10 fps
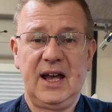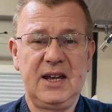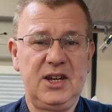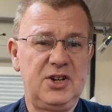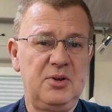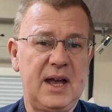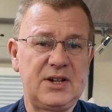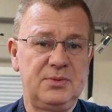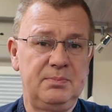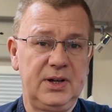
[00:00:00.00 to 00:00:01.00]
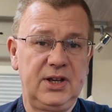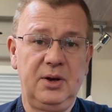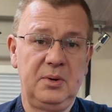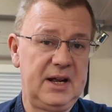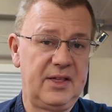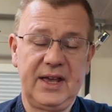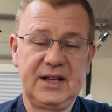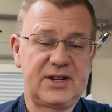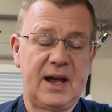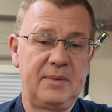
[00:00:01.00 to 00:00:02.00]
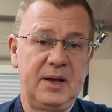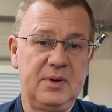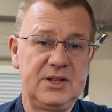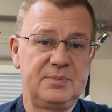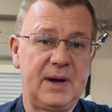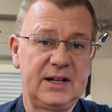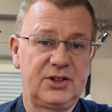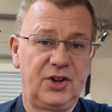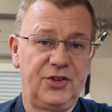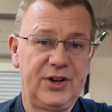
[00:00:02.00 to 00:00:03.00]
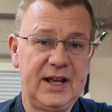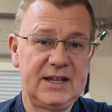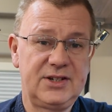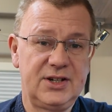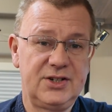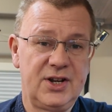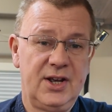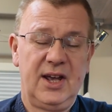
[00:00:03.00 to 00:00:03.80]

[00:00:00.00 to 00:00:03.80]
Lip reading: and you do get some peculiar things happening with smart alternators,